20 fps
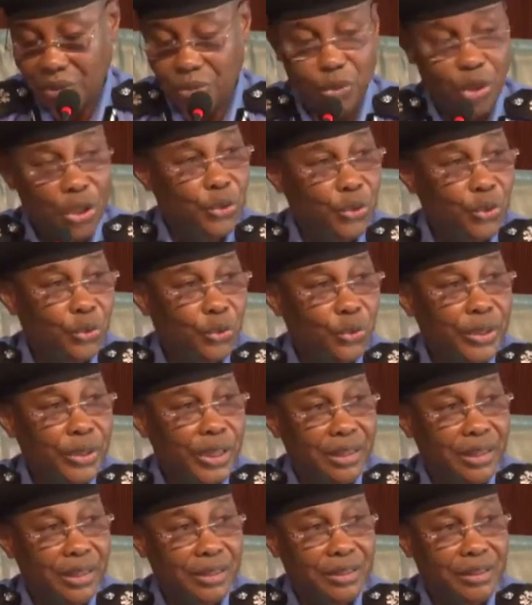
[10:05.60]
what to do
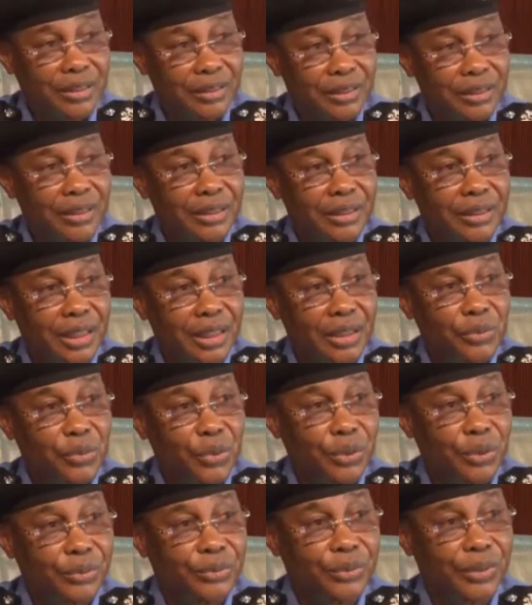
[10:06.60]
next in
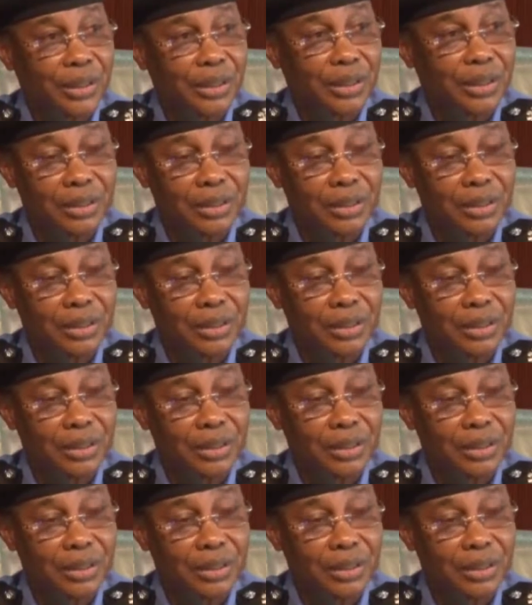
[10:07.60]
terms of